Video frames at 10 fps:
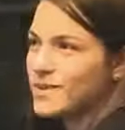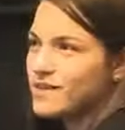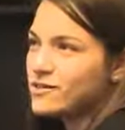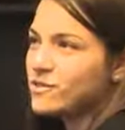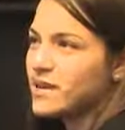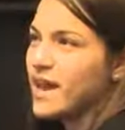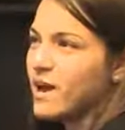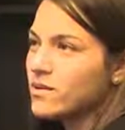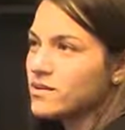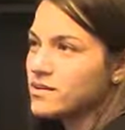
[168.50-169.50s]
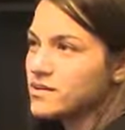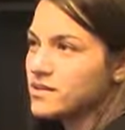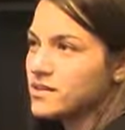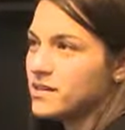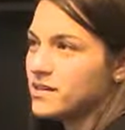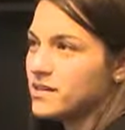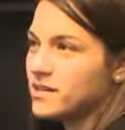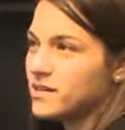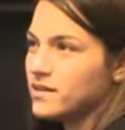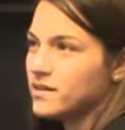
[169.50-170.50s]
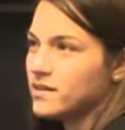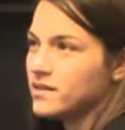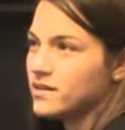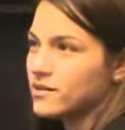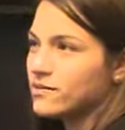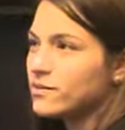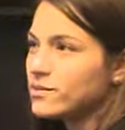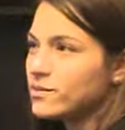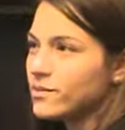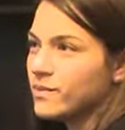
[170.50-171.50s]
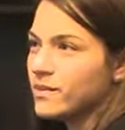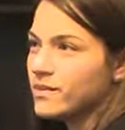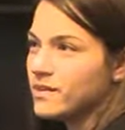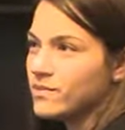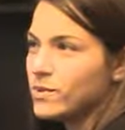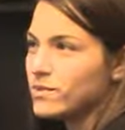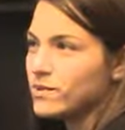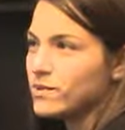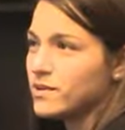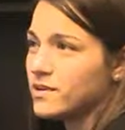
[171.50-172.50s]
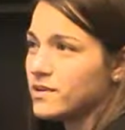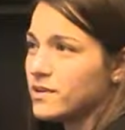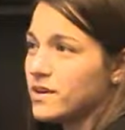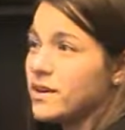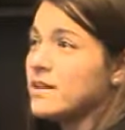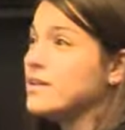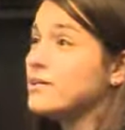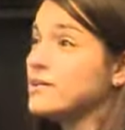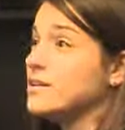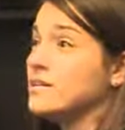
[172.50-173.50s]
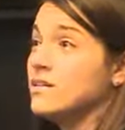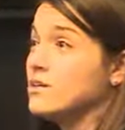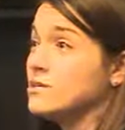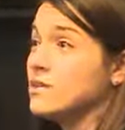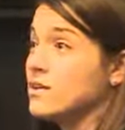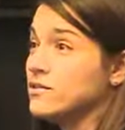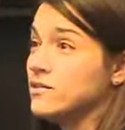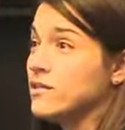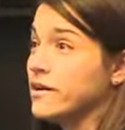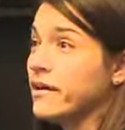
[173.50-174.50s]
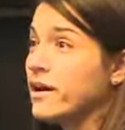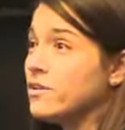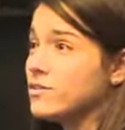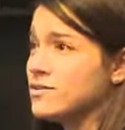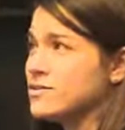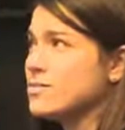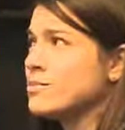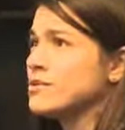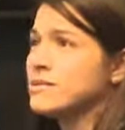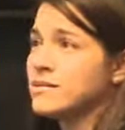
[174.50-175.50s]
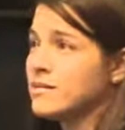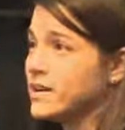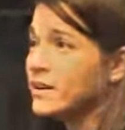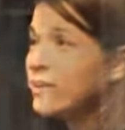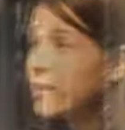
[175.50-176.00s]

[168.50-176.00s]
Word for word: spend so many hours in a room with these people who are not only you know talking to you about your health, which is so personal to begin